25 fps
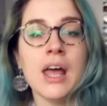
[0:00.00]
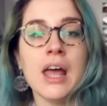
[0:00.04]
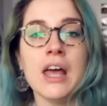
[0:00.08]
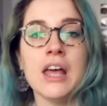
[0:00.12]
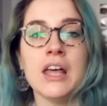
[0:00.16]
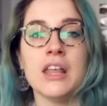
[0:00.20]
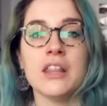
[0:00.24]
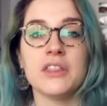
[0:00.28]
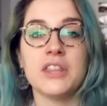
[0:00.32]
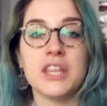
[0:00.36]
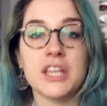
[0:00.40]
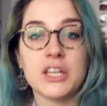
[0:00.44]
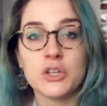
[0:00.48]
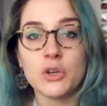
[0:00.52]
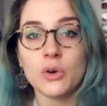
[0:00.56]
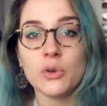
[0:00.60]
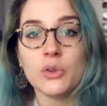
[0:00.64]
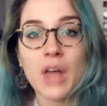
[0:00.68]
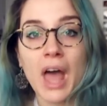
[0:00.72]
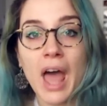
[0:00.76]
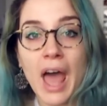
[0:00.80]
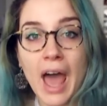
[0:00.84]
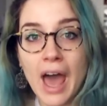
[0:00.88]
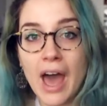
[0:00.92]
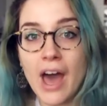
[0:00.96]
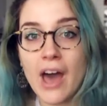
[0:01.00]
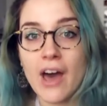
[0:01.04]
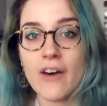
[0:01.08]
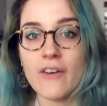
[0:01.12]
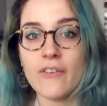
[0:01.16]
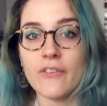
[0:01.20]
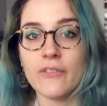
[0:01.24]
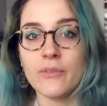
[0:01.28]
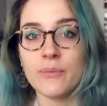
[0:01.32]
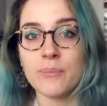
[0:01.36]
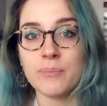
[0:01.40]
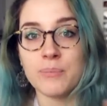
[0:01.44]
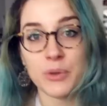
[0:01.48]
they don't have
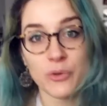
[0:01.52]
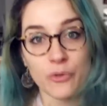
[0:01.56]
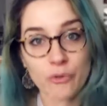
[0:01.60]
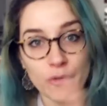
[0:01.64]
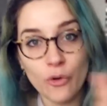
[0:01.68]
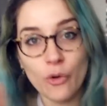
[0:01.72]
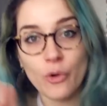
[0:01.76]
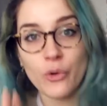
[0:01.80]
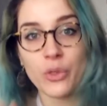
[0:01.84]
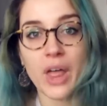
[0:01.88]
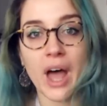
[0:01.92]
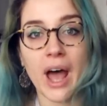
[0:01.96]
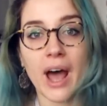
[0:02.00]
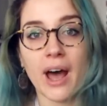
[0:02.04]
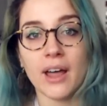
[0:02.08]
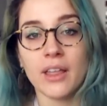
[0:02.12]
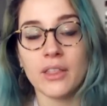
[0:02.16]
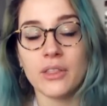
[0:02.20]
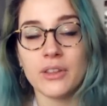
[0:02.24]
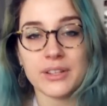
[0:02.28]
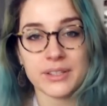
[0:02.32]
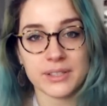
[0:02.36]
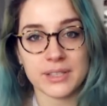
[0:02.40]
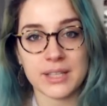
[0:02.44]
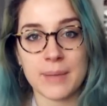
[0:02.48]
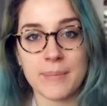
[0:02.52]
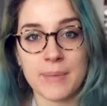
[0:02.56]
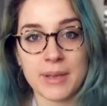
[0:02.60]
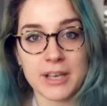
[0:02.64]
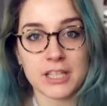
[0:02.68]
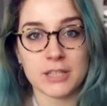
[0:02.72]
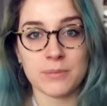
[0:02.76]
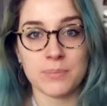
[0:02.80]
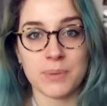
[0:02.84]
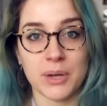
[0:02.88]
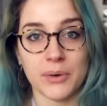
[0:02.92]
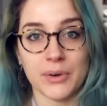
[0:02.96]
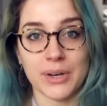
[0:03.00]
before that the same
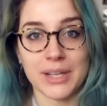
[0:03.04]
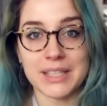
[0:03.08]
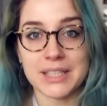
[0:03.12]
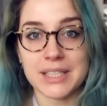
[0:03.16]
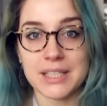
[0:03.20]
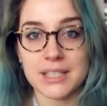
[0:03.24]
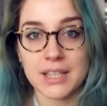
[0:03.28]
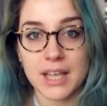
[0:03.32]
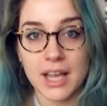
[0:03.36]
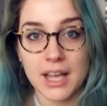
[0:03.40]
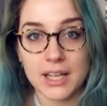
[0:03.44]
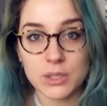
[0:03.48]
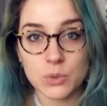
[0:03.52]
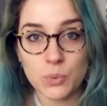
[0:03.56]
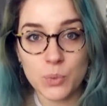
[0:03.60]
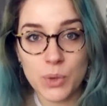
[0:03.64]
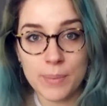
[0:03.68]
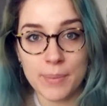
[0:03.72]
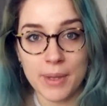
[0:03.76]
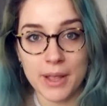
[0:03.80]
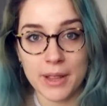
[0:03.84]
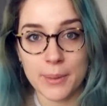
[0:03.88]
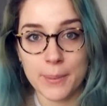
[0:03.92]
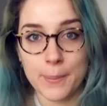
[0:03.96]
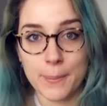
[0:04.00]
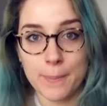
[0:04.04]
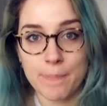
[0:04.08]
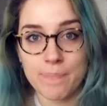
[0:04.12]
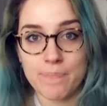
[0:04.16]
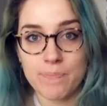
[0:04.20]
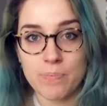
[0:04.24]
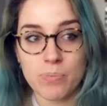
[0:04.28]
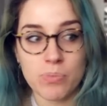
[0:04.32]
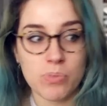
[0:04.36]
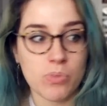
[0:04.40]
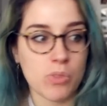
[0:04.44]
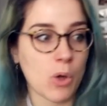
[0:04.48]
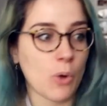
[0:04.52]
experiences as women
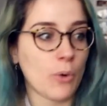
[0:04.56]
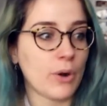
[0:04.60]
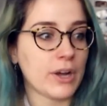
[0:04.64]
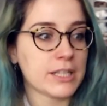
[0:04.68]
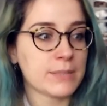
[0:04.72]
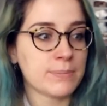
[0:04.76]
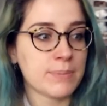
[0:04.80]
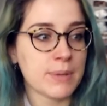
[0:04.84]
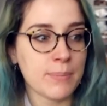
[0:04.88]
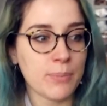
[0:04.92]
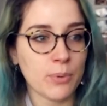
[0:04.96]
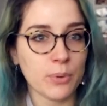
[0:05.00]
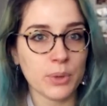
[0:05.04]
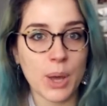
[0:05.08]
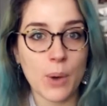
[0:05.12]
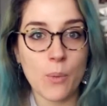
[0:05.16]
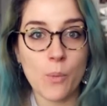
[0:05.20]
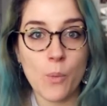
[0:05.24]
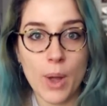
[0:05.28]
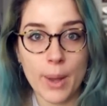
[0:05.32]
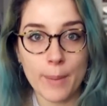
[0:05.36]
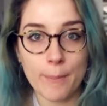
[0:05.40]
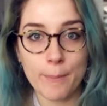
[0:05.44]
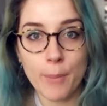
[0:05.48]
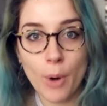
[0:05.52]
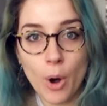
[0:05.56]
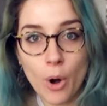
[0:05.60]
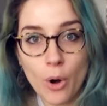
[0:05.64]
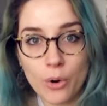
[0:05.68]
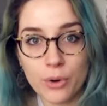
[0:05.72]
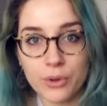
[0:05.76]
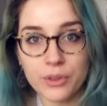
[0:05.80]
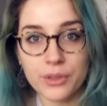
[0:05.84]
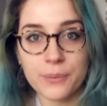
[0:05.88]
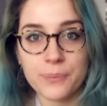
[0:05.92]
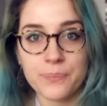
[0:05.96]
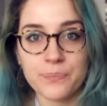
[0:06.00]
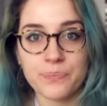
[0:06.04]
or as people that were
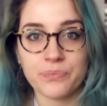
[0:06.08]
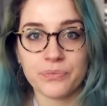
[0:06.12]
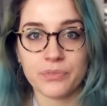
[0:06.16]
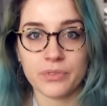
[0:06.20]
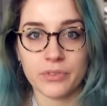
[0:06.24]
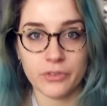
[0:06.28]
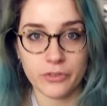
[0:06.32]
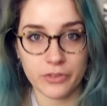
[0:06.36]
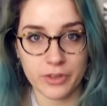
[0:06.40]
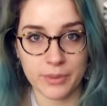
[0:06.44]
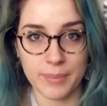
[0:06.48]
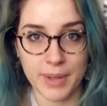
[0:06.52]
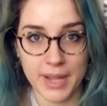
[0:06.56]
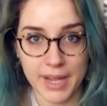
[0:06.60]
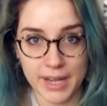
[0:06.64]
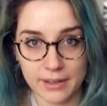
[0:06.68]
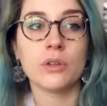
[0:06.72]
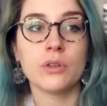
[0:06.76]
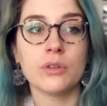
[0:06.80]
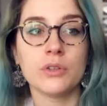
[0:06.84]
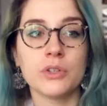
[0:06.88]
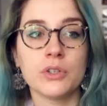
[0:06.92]
born female.